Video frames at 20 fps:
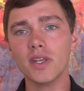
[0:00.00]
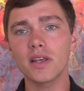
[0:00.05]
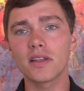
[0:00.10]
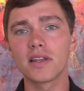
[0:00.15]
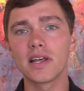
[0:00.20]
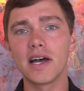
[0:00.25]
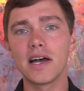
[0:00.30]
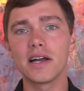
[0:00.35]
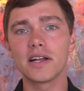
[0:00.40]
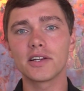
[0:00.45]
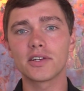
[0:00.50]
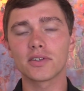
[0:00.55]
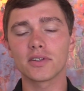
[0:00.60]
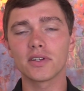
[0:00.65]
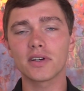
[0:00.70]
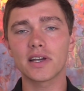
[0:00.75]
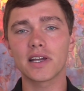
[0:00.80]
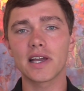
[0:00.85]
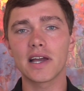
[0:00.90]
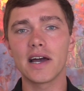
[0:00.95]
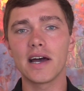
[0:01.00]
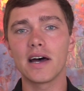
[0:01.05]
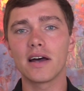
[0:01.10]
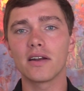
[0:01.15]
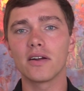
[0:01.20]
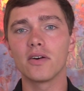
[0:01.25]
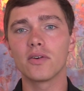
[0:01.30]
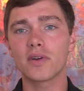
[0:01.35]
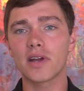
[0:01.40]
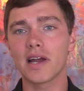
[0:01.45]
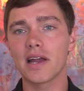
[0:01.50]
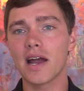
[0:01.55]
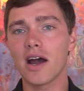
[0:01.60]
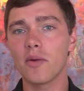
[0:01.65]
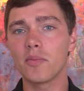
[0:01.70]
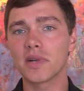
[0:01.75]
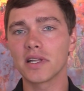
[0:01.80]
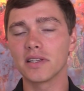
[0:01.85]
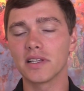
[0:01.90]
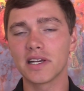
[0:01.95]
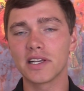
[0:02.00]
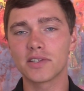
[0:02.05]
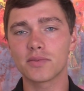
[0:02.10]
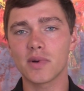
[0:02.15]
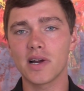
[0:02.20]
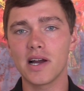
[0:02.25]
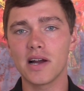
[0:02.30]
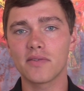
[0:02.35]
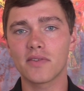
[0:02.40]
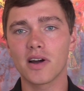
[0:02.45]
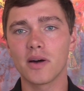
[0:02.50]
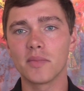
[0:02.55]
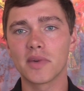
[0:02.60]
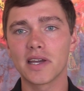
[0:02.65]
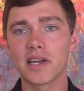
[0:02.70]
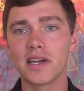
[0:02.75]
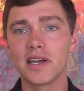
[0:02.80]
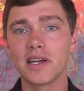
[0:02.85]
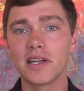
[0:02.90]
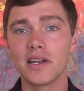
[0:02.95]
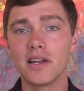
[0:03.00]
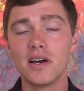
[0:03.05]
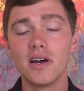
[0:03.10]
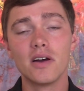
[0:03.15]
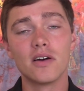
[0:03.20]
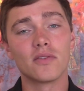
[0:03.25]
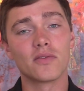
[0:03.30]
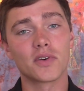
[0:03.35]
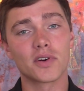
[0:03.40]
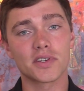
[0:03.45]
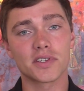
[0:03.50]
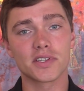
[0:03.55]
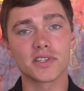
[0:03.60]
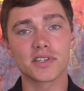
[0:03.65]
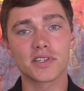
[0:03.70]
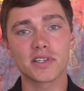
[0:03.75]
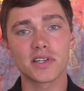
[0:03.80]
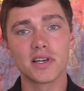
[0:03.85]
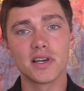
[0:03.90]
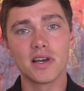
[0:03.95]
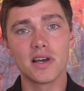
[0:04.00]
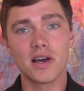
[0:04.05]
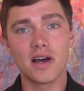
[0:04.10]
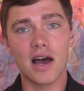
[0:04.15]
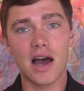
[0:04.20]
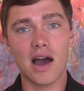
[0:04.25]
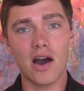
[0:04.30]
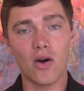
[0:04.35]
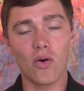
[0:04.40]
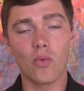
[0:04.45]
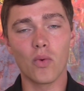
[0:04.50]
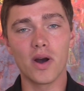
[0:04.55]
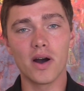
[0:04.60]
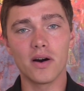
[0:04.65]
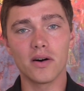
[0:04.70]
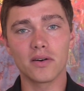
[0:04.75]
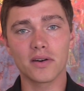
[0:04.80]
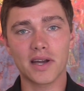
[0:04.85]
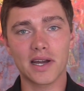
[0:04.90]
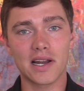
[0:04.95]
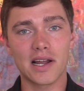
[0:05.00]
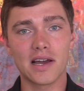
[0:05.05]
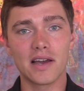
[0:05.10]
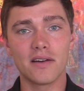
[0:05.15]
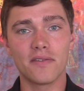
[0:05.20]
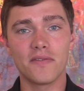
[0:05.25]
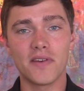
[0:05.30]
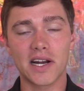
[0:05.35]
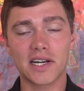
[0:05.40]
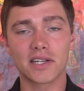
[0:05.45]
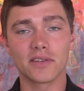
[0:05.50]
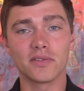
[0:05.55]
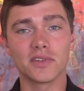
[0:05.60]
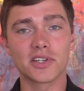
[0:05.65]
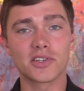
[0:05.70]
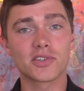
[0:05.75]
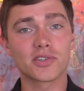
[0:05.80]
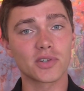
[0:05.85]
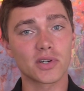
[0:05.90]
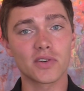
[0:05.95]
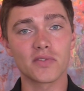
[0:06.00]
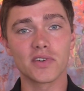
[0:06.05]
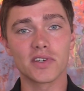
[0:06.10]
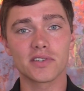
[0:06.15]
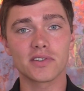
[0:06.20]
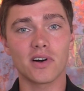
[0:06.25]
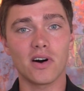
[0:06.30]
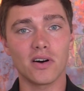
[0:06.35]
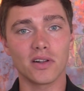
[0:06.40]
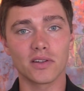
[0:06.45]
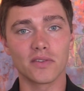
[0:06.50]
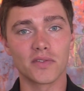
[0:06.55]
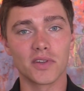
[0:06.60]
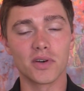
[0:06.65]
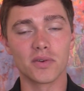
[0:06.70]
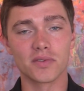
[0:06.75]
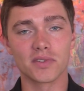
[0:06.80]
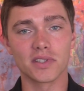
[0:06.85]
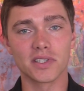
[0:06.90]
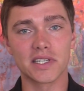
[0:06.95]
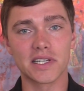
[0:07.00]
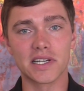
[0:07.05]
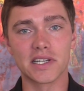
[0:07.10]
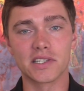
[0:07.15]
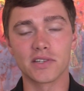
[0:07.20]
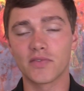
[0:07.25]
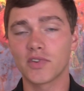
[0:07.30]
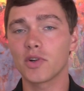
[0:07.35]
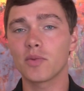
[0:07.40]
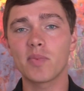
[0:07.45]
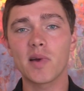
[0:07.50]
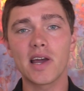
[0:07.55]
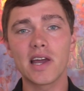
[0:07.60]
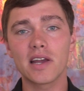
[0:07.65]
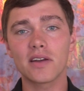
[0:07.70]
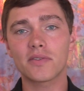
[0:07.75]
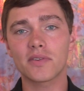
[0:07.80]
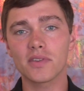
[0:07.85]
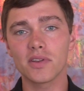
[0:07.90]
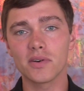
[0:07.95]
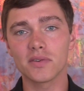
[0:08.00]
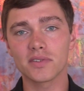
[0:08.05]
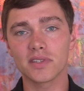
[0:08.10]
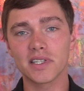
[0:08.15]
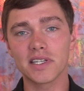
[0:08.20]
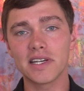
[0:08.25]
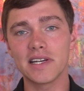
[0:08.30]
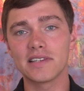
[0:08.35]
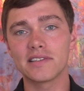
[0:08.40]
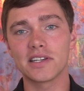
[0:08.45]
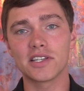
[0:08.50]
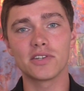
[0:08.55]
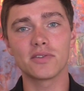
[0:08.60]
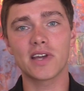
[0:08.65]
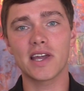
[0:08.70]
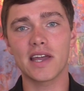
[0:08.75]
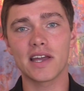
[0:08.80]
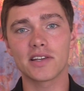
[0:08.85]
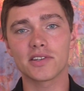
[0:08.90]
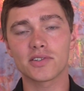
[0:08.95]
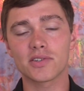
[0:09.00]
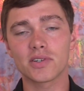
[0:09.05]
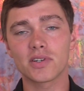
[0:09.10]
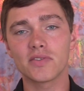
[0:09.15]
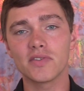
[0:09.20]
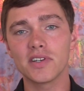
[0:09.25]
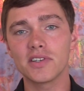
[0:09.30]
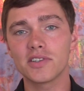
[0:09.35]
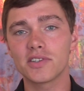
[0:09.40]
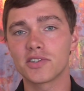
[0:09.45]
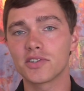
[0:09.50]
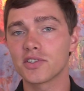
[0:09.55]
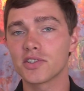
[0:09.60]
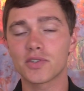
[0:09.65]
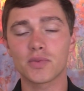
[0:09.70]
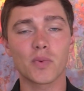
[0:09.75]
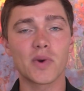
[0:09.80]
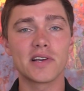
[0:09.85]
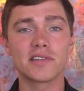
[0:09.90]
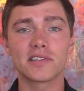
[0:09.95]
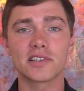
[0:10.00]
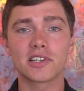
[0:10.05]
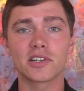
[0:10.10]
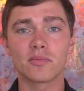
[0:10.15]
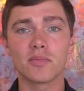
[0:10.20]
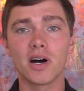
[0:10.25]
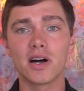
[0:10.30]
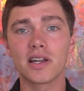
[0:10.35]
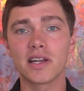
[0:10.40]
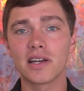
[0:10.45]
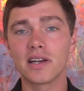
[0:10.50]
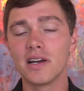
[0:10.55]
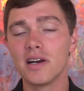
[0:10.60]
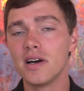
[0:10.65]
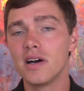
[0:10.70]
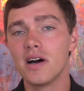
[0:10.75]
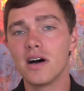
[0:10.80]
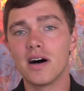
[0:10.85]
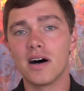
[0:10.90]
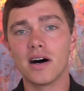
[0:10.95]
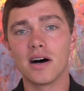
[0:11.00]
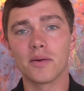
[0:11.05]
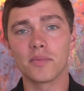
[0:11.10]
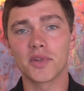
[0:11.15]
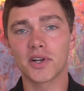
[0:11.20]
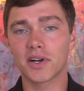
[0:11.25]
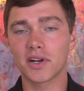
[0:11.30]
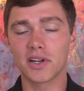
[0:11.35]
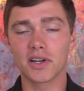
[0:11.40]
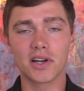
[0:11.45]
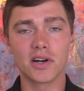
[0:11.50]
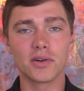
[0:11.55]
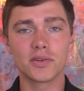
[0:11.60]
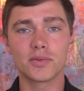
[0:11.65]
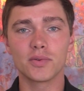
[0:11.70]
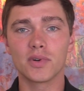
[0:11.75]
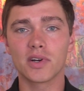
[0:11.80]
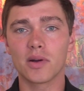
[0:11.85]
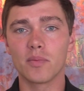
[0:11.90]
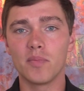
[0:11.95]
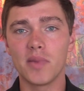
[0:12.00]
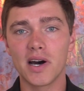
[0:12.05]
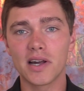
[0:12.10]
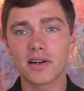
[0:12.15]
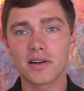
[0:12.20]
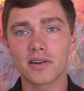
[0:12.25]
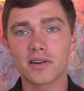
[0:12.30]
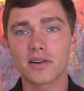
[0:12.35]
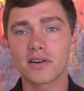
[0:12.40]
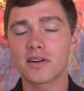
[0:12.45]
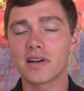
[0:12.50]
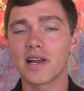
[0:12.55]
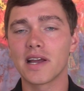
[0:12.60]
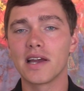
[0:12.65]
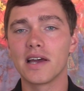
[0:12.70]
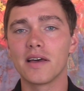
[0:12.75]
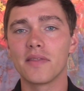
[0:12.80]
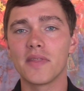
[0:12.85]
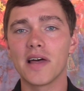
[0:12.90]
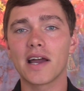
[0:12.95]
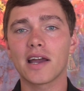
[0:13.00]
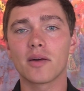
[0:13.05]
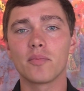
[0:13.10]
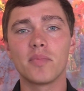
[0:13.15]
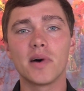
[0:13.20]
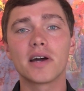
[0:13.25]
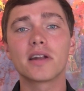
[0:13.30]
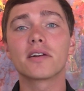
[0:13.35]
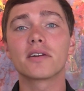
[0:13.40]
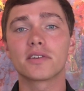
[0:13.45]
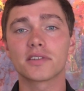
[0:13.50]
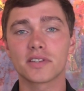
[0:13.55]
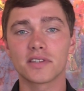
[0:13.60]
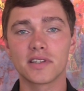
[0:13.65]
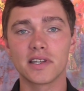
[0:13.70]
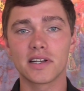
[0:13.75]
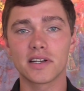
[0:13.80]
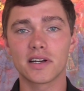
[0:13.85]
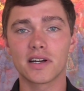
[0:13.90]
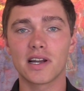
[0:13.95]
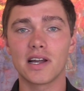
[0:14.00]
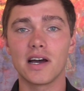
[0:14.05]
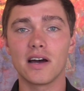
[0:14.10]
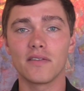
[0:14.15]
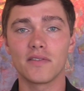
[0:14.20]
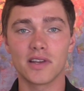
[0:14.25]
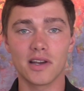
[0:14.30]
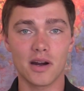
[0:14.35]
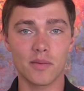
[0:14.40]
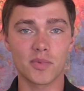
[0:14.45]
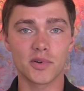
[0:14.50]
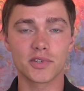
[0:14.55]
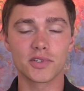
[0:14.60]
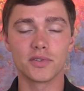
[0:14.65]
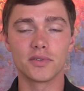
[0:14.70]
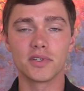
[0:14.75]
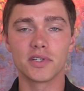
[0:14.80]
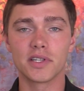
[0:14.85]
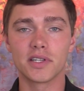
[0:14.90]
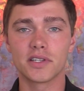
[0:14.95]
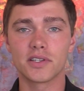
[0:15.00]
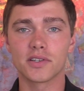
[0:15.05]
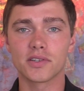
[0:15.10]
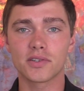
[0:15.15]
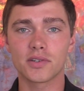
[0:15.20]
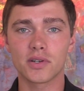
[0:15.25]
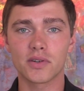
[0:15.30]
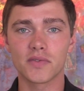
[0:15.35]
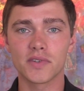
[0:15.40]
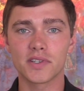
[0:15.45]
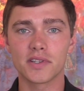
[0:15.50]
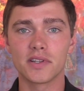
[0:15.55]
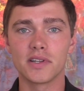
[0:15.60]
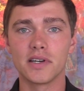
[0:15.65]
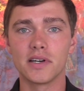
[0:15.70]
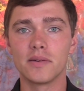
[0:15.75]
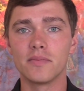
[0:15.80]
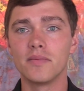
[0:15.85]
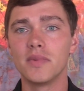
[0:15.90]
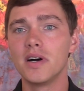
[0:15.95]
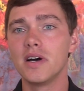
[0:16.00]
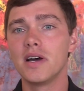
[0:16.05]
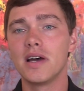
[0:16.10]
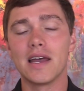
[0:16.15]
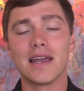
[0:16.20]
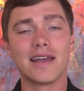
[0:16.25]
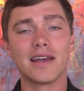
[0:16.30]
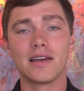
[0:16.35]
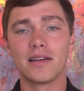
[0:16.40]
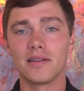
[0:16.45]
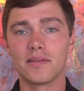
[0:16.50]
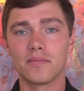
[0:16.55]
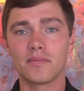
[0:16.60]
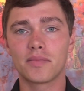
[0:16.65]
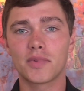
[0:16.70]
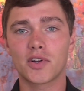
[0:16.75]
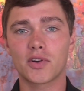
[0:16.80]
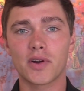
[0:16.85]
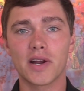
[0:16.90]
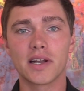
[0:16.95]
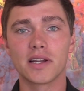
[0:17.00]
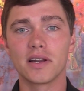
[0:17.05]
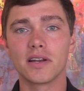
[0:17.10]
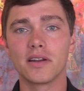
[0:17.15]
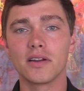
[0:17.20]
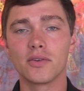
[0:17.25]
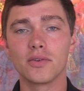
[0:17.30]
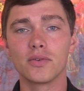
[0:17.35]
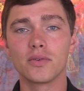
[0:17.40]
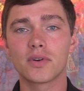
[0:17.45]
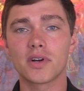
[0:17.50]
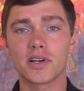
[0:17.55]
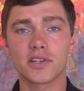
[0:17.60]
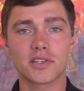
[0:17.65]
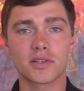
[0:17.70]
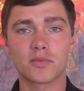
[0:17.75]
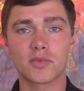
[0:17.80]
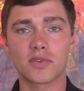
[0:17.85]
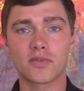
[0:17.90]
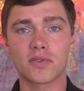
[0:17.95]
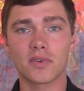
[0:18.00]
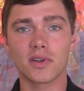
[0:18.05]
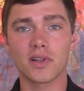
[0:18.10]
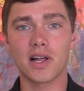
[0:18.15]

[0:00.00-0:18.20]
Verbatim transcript: that you're looking at, okay, how many leads do I have coming in versus how well can I effectively service all of those leads. If you're paying for those leads that you can't service, you're just wasting your money. Um, they're gonna go to a competitor and that competitor is then gonna have the opportunity to service them and create a new customer for